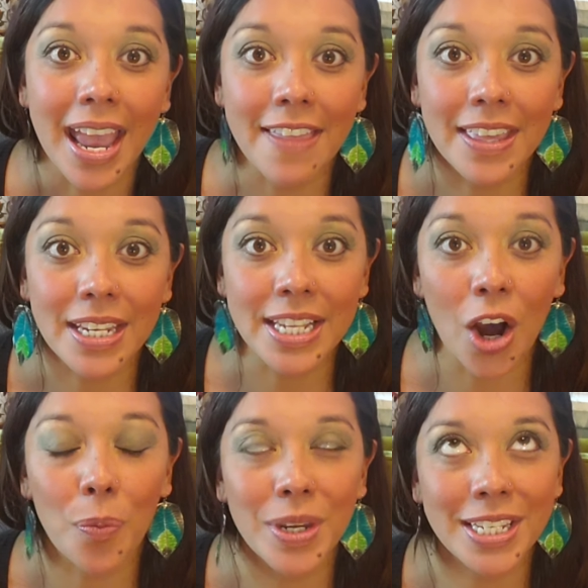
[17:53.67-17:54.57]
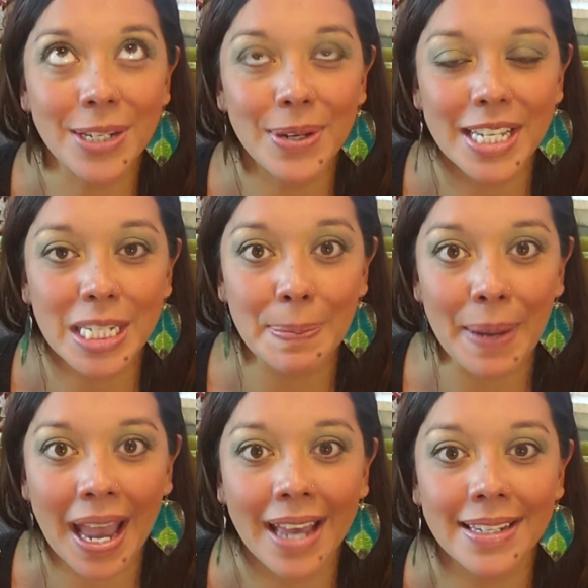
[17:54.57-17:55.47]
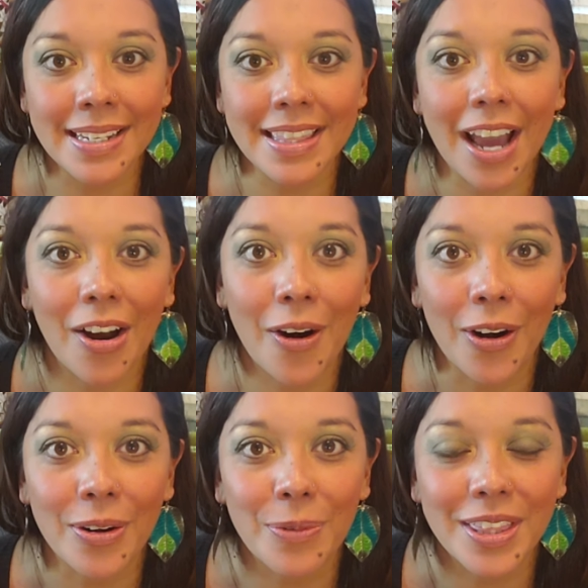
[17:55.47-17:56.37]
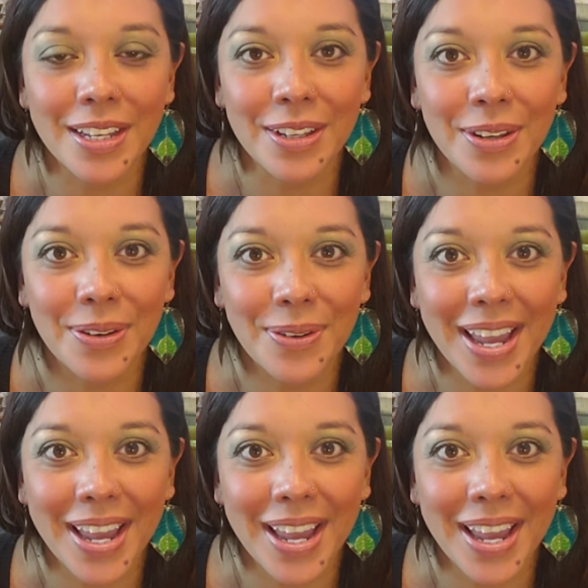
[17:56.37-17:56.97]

and that it's helping to expand that heart within you,